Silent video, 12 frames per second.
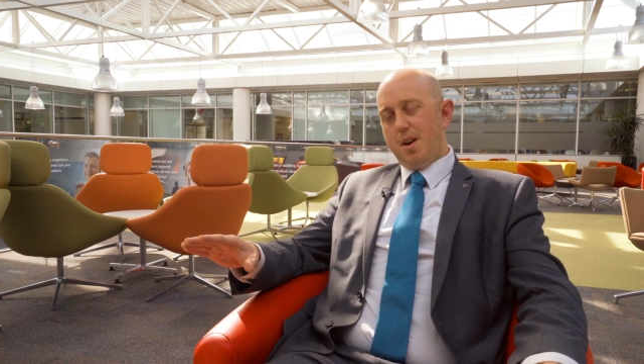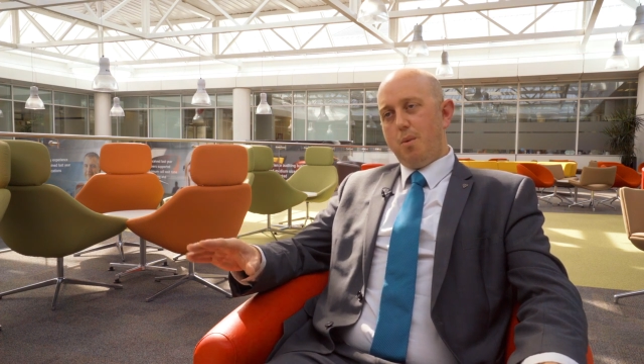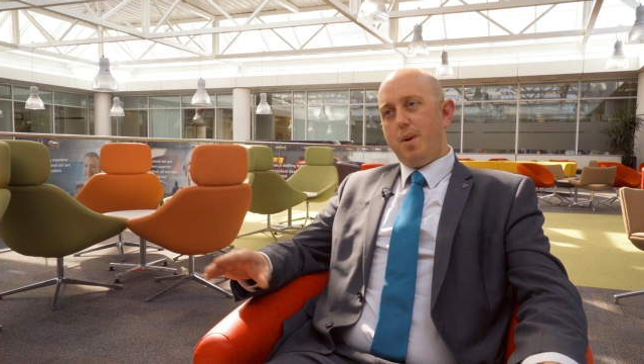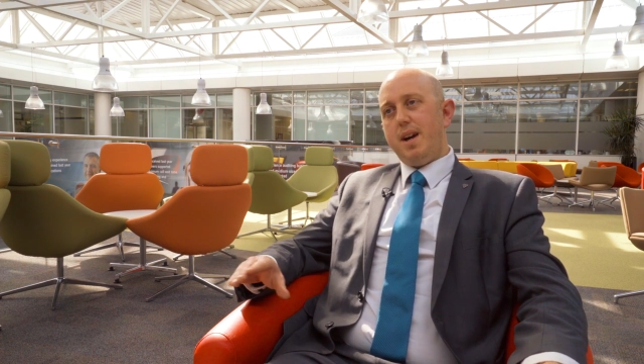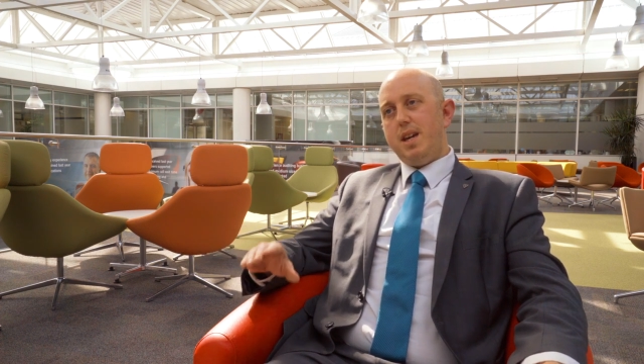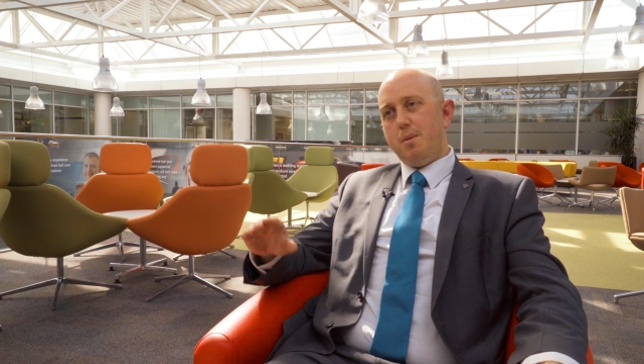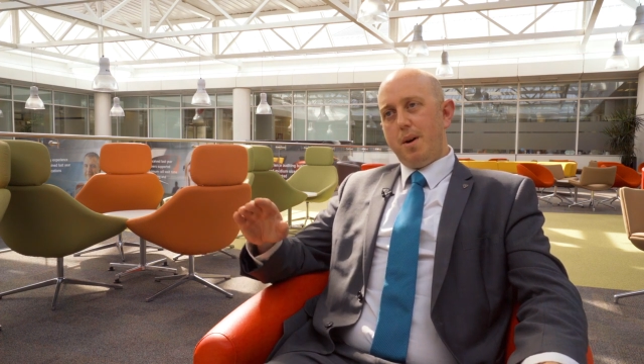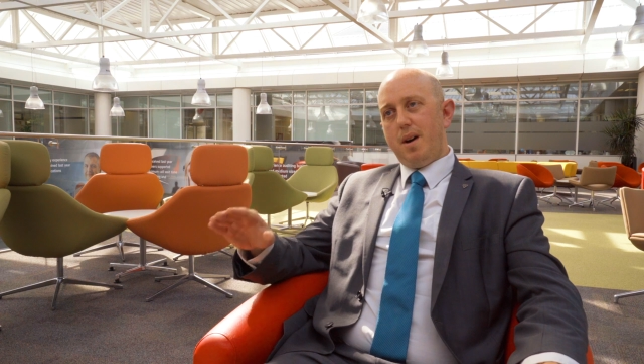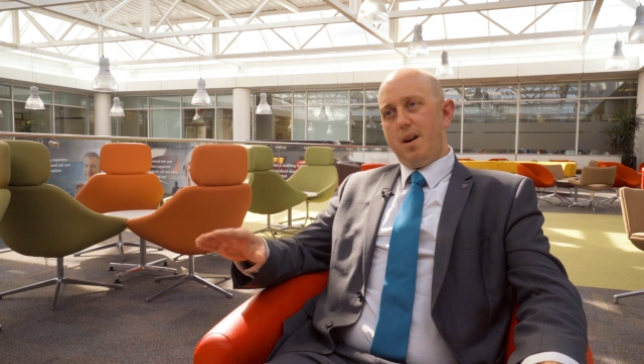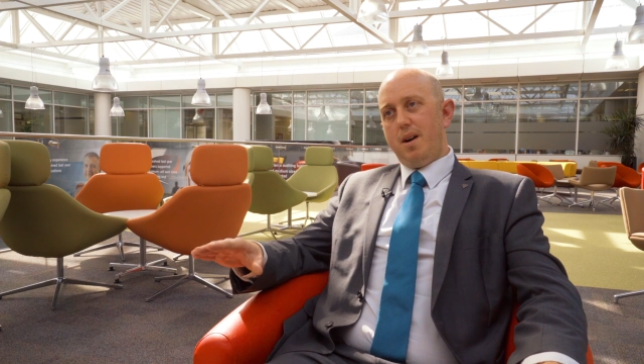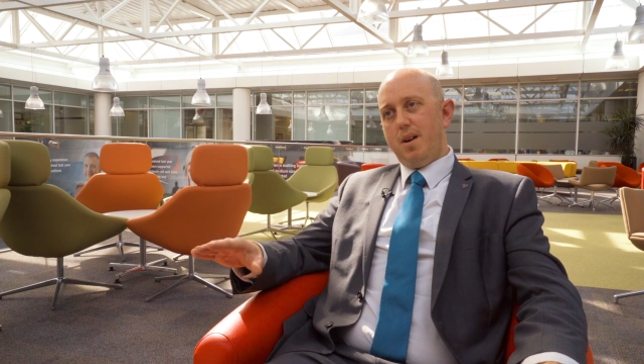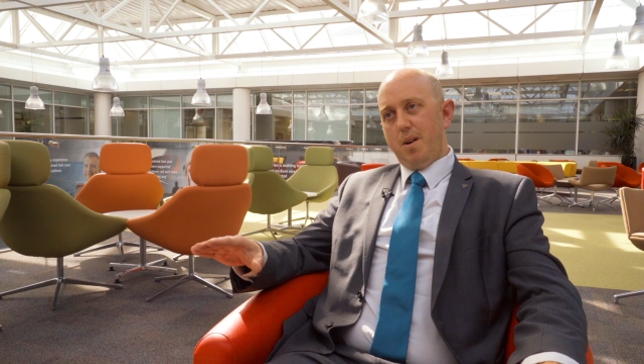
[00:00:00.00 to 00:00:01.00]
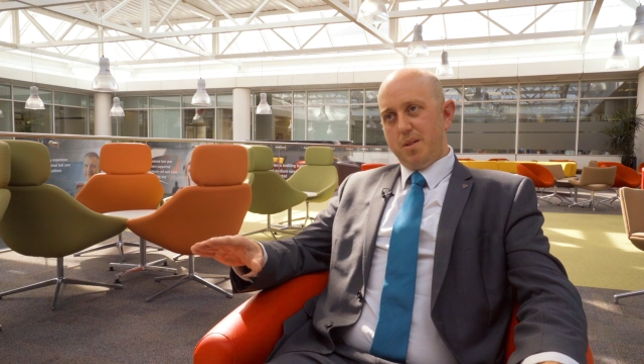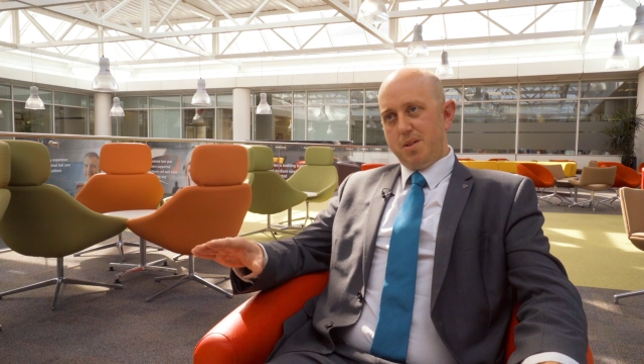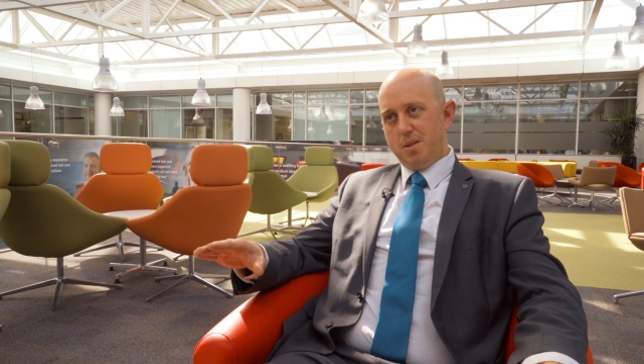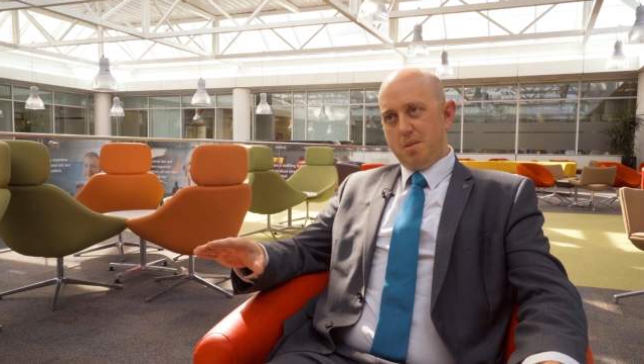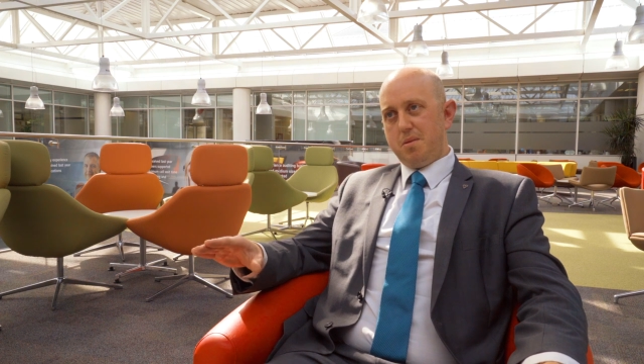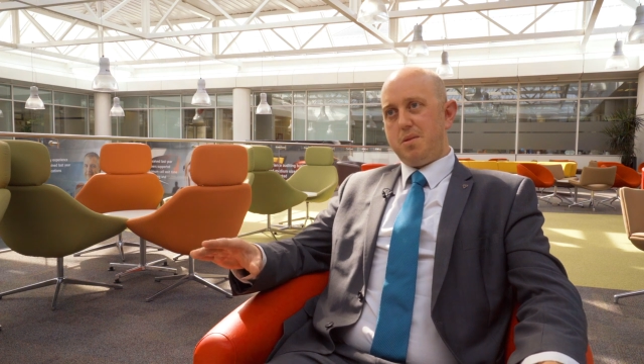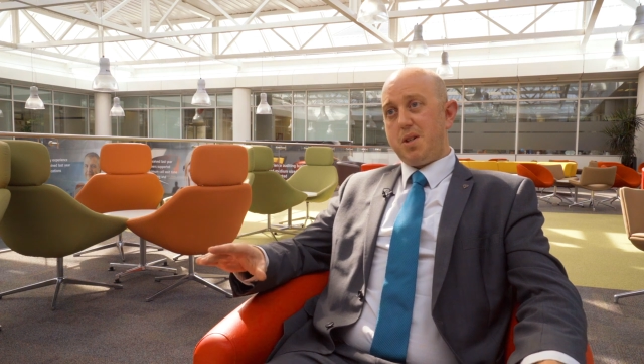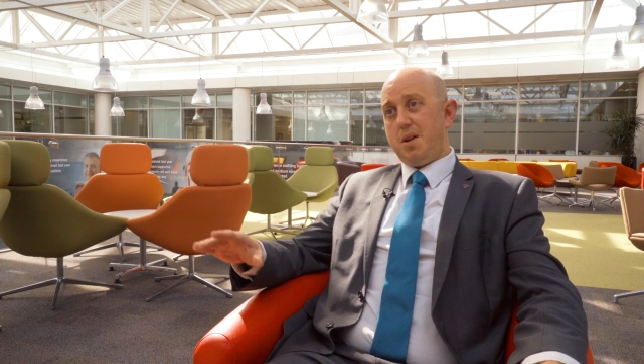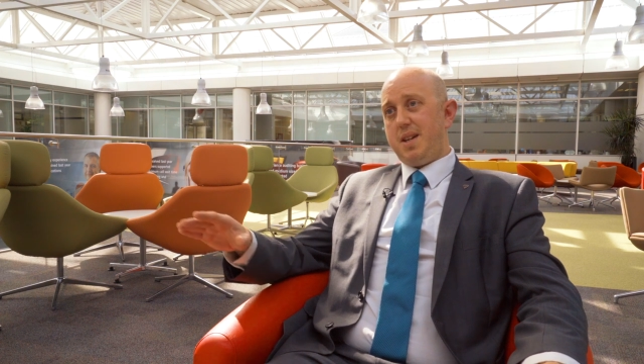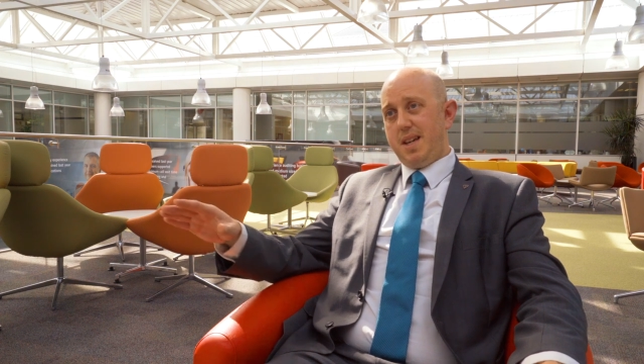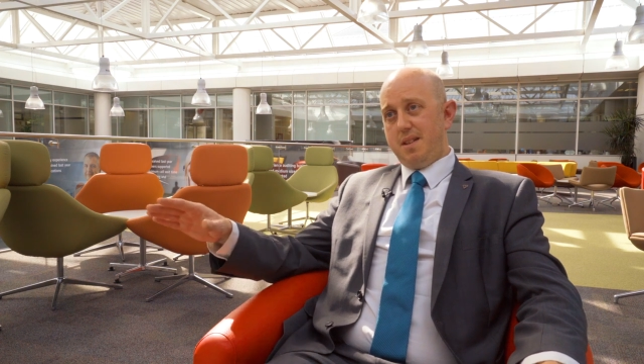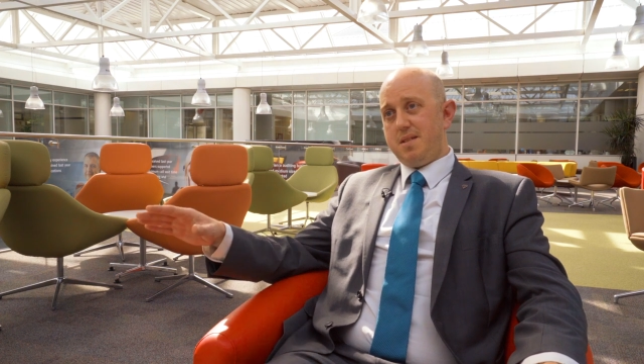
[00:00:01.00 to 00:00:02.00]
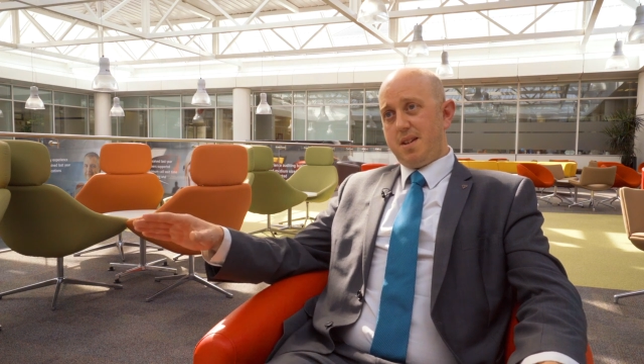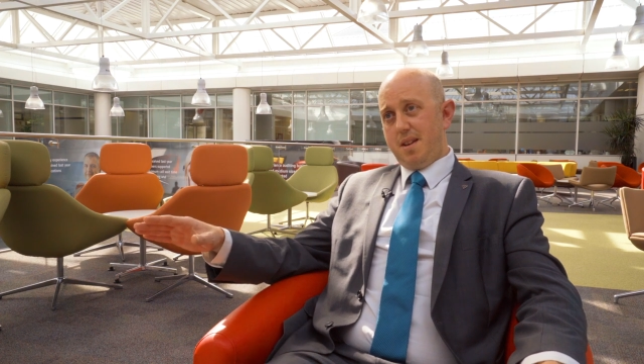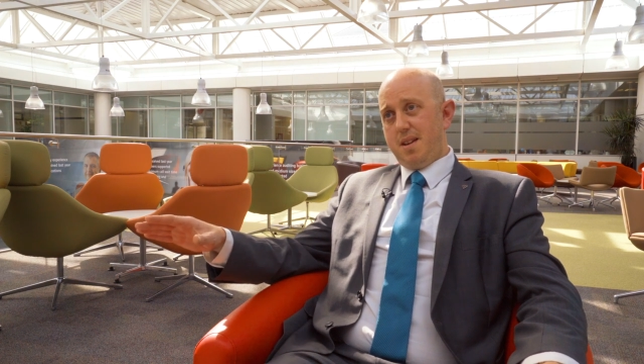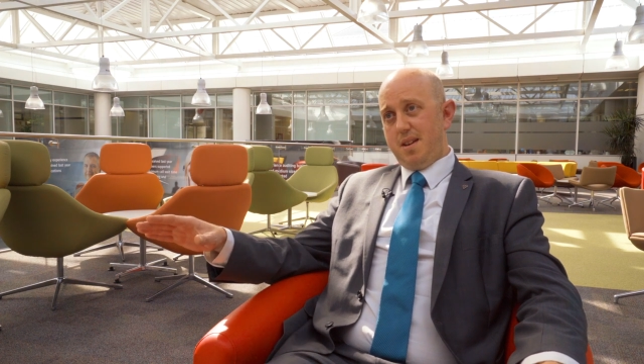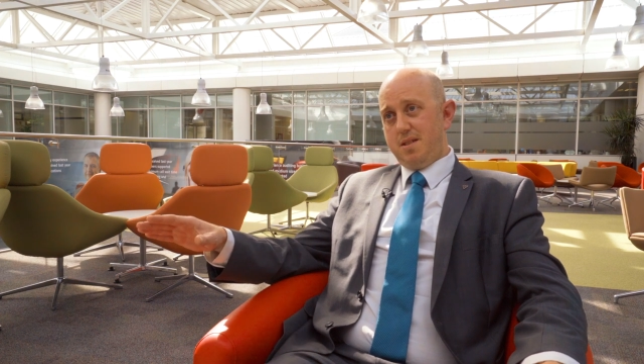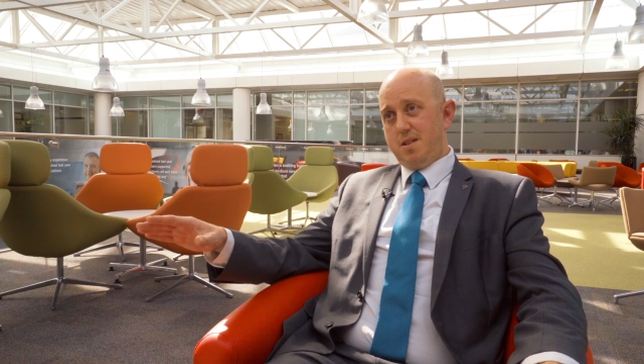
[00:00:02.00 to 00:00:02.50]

where you are on your journey to,